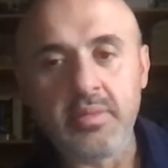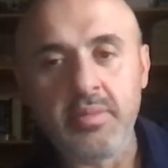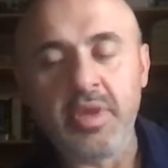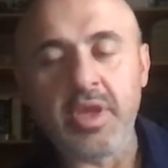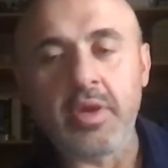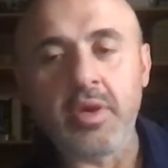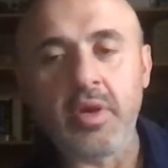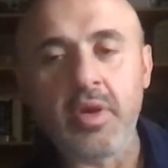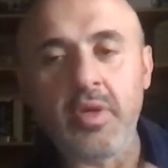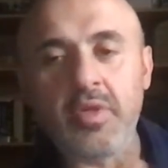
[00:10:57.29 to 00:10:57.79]

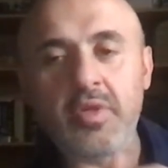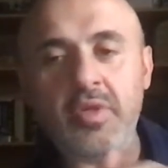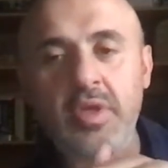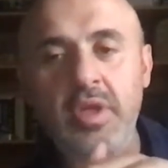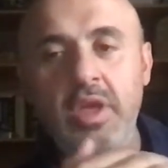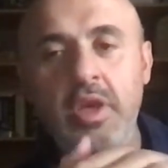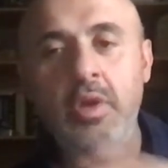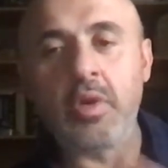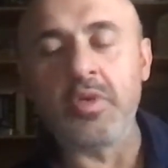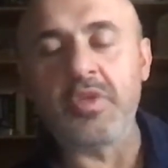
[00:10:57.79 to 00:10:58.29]

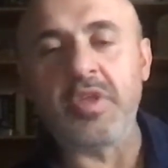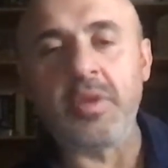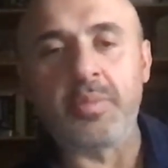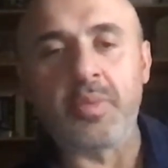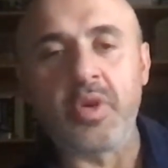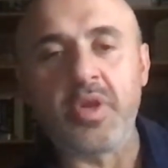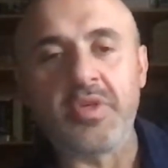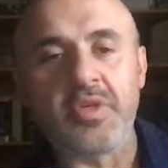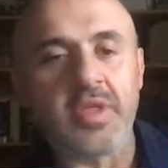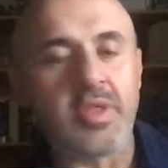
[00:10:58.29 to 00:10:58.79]
because he goes to
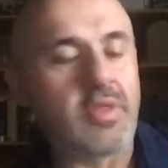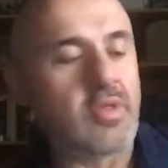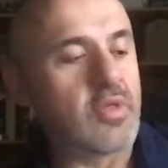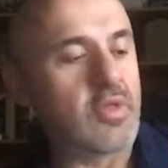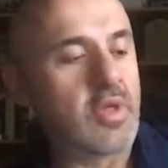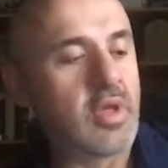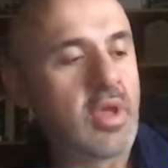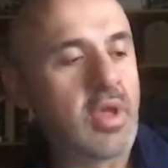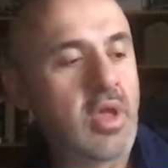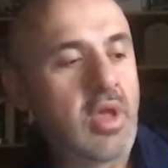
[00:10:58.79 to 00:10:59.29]

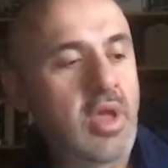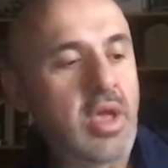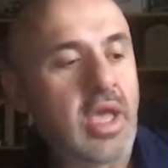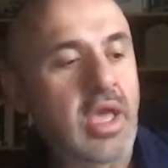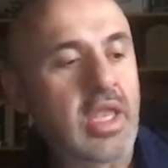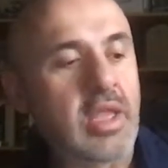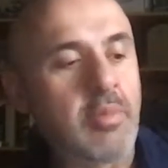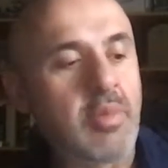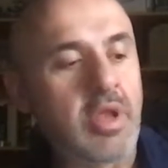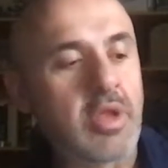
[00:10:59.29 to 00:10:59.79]
prisons
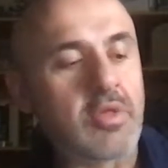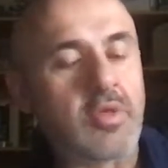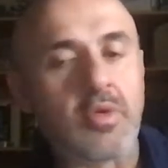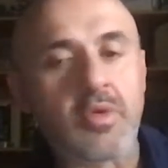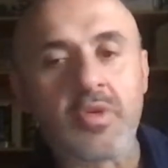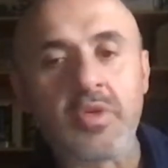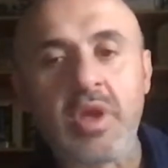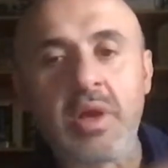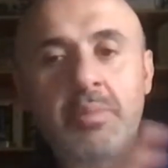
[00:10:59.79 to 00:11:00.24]
and he ministers.